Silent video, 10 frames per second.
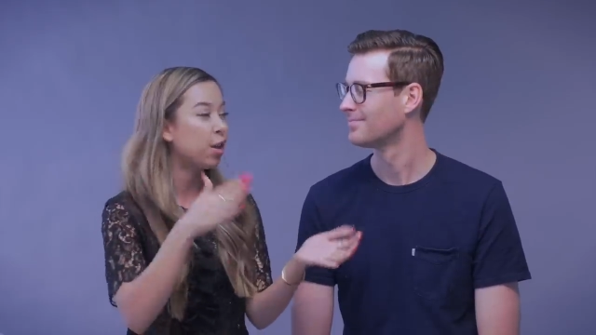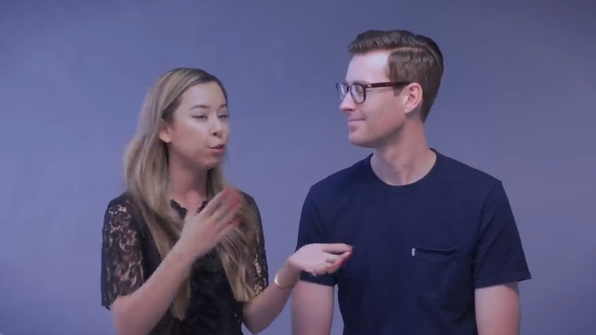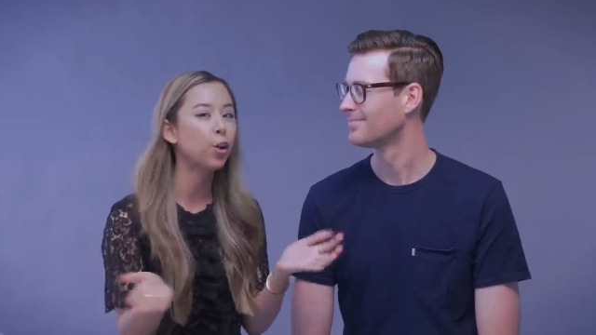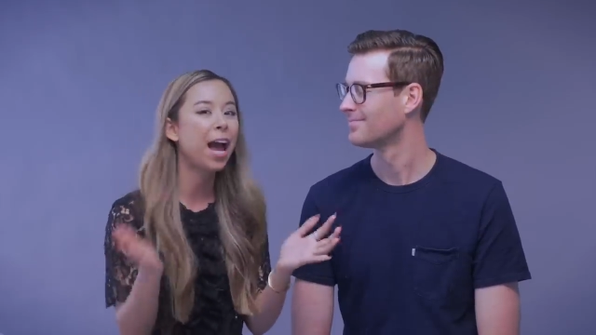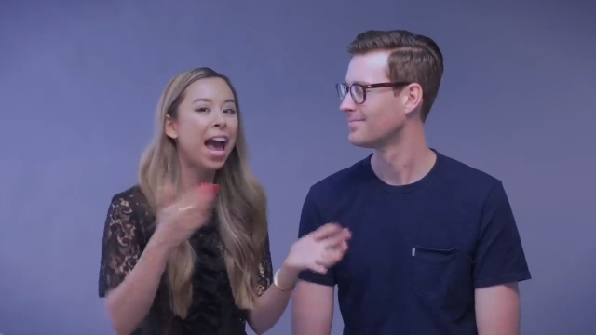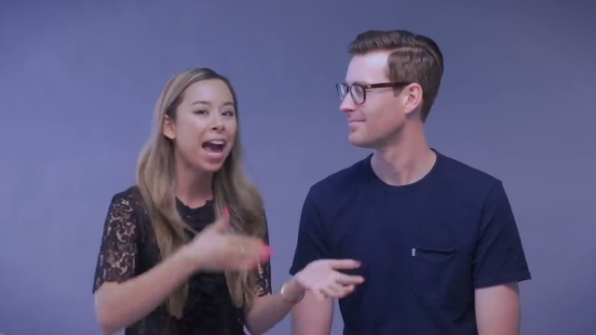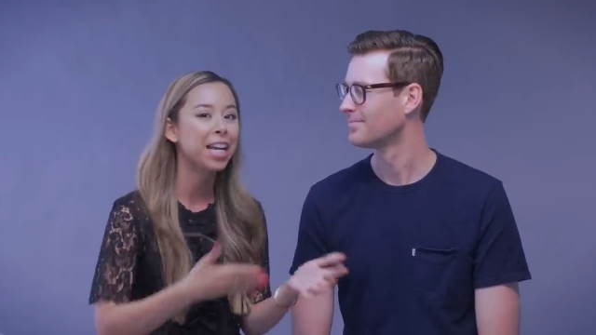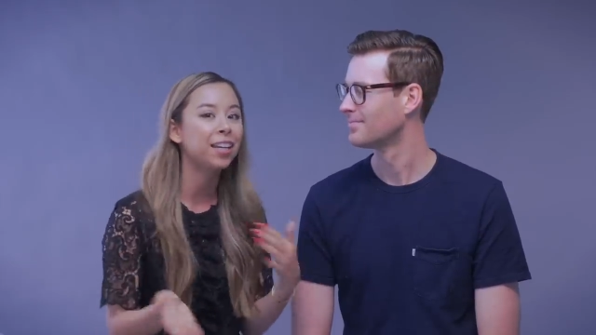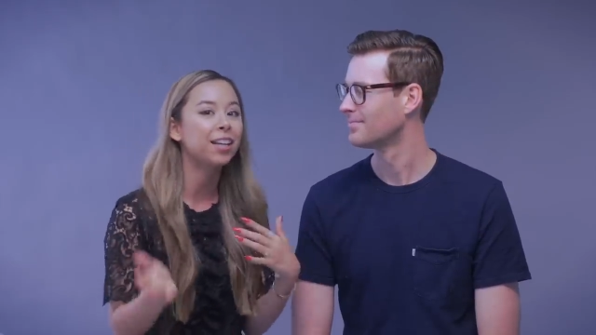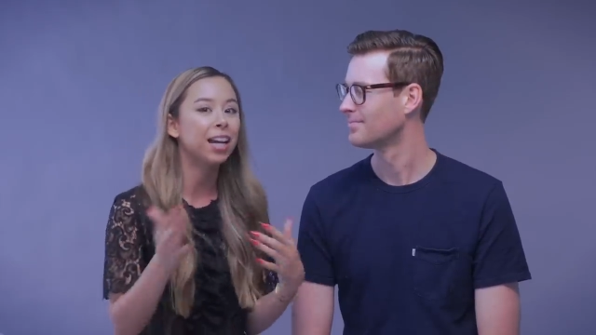Speaker 1: to, if you're
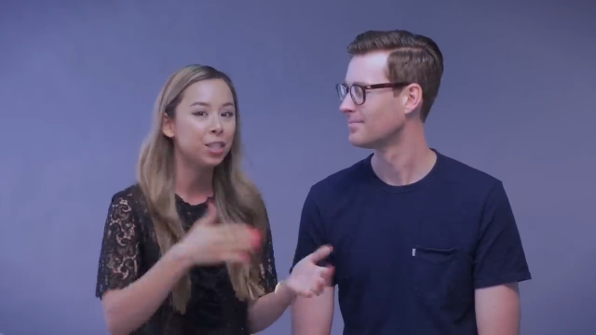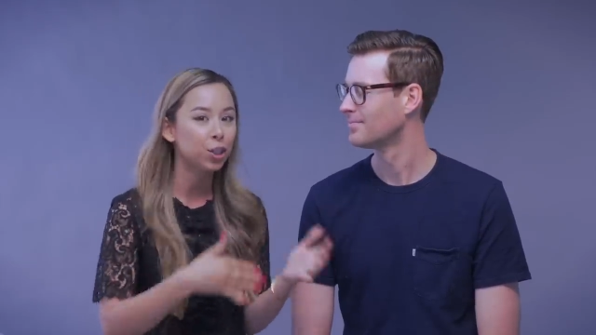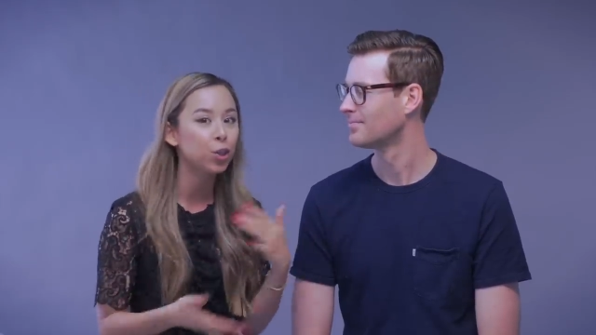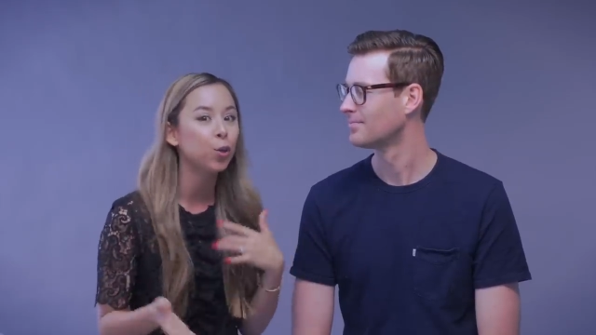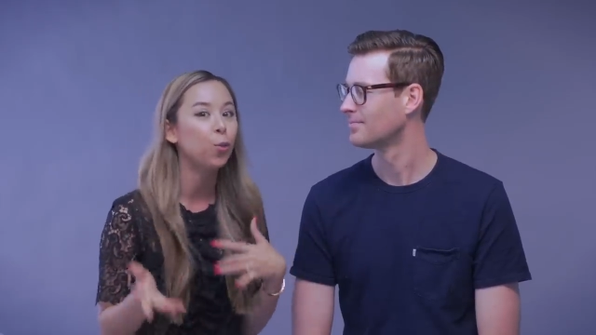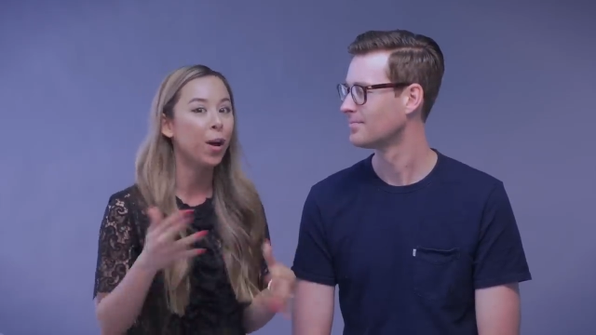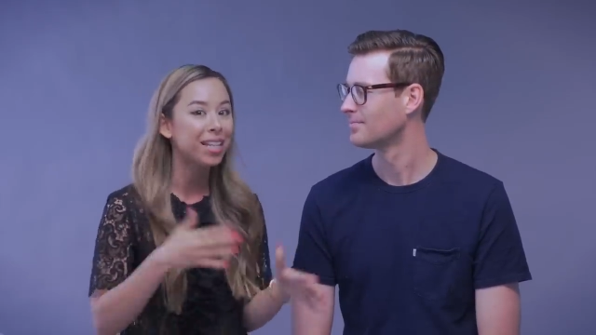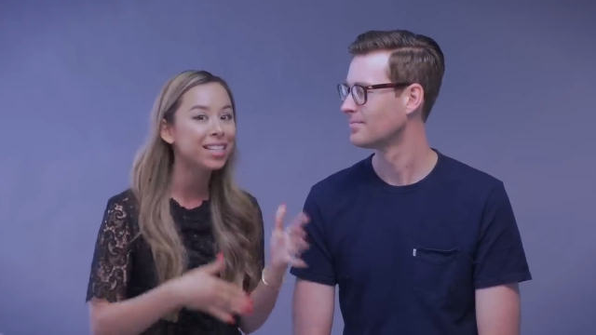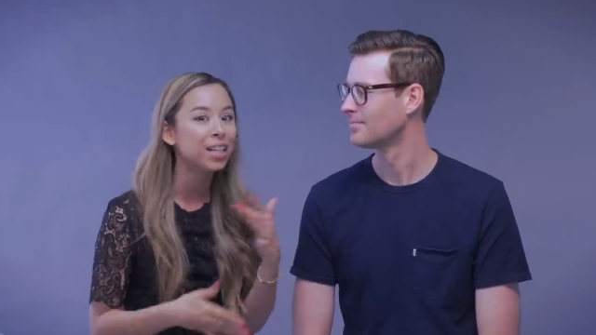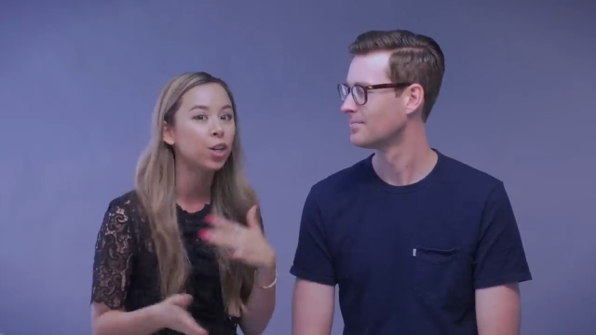adding additional
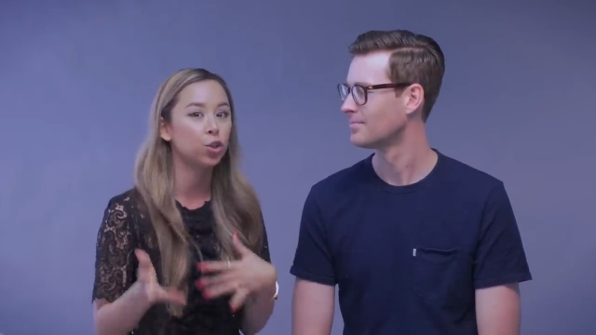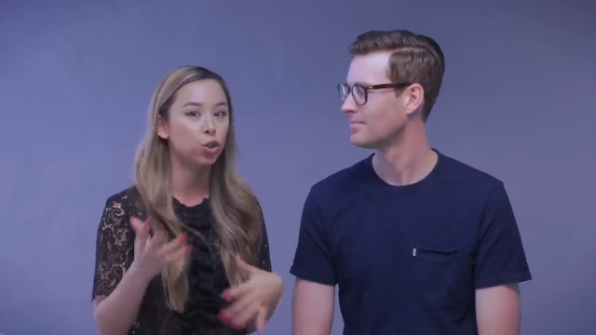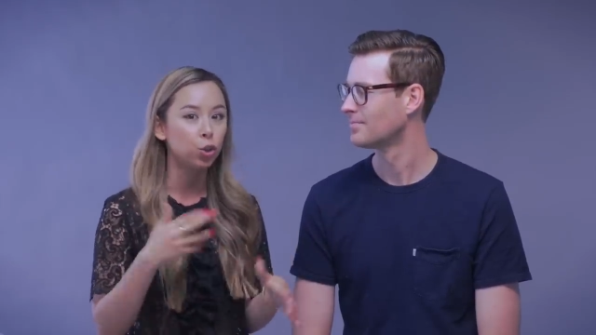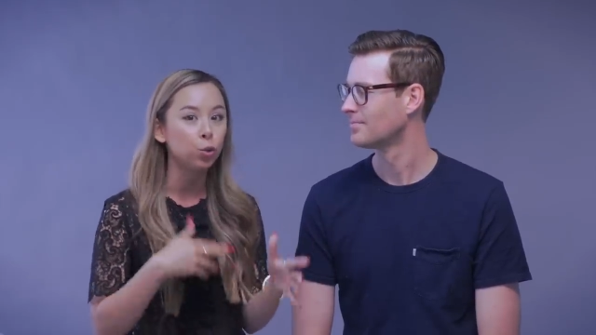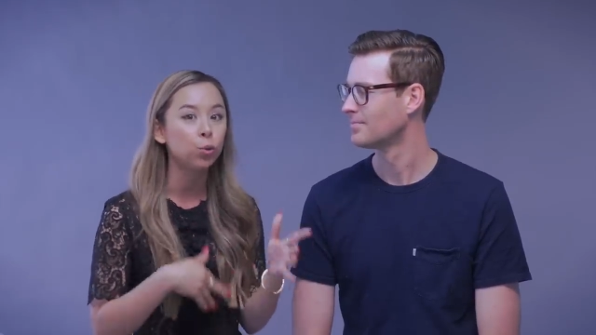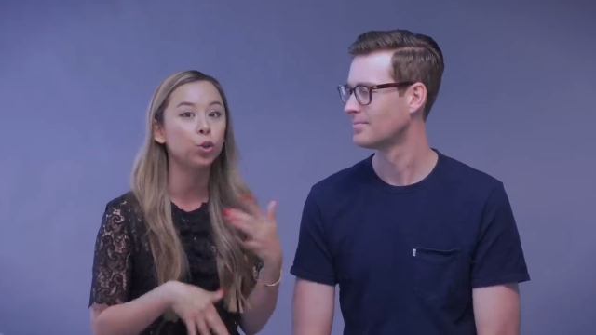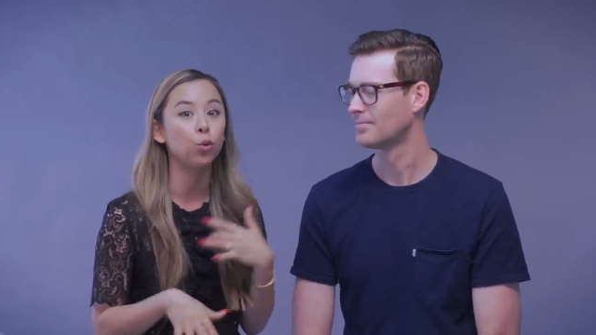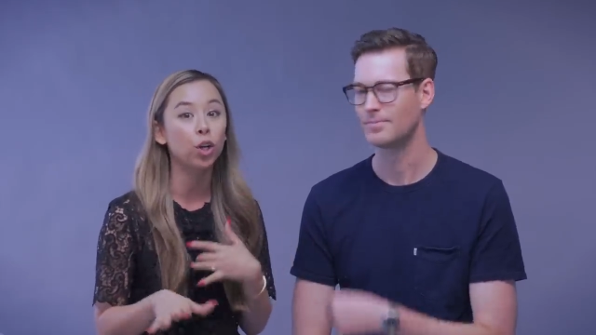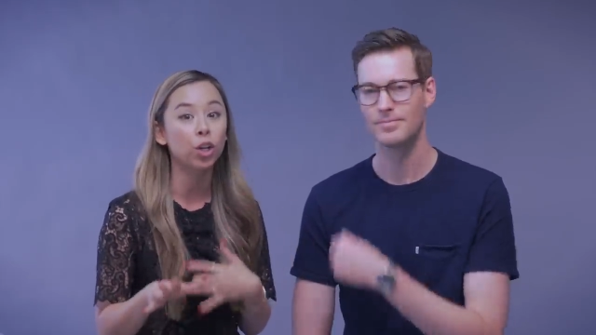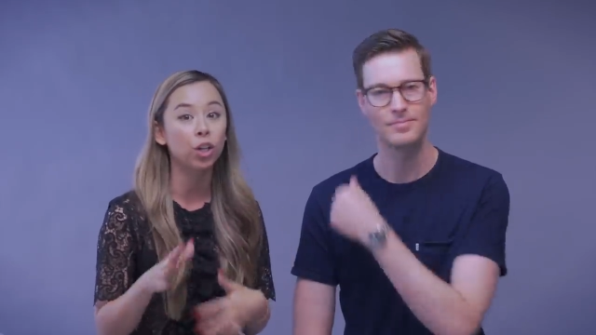white sneakers to
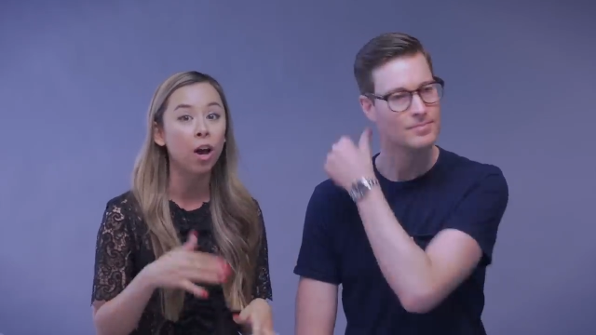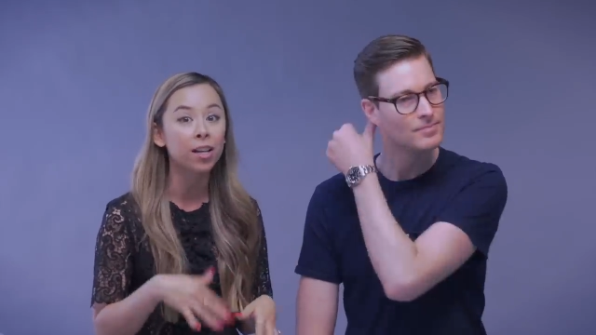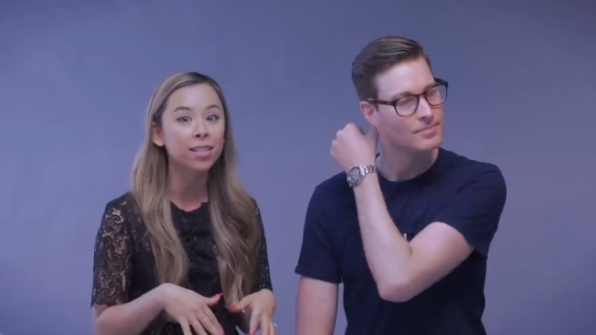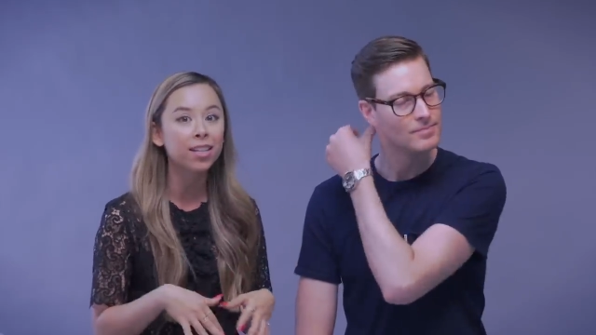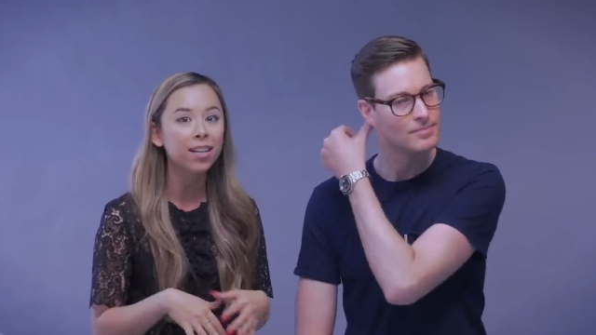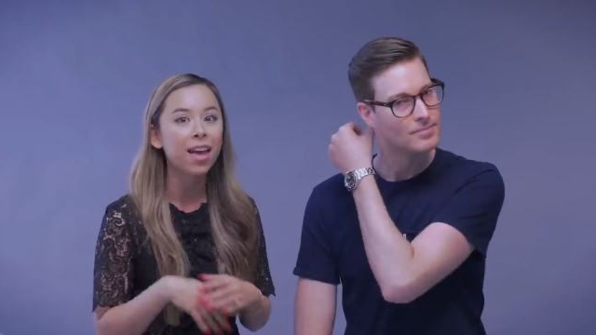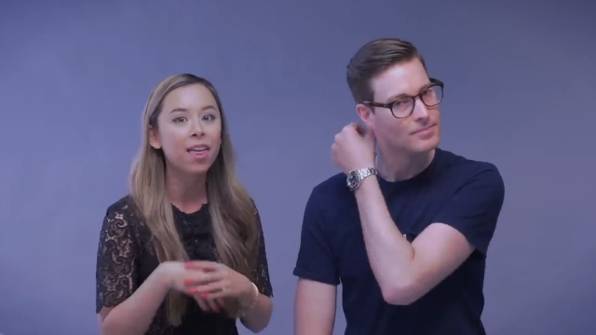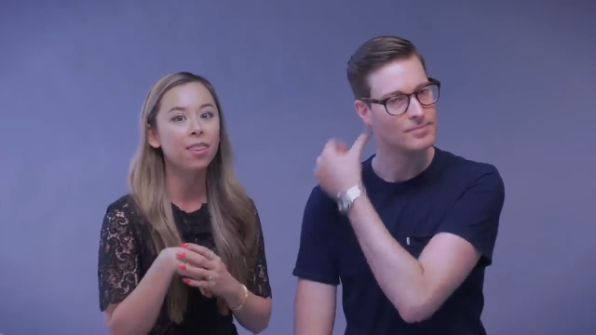your closet,